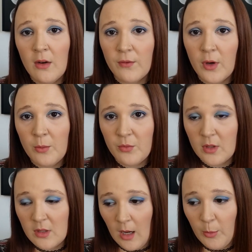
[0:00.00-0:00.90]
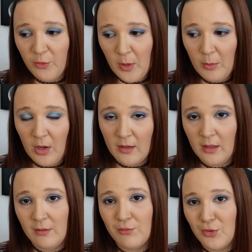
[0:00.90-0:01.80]
from the top of my
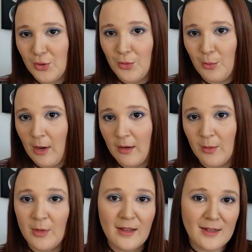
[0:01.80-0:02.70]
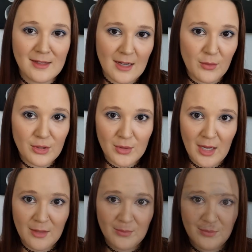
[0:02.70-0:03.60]
body to the bottom and then down the
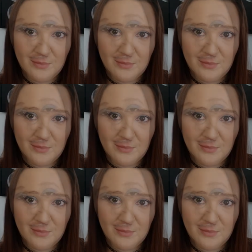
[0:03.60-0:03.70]
drain.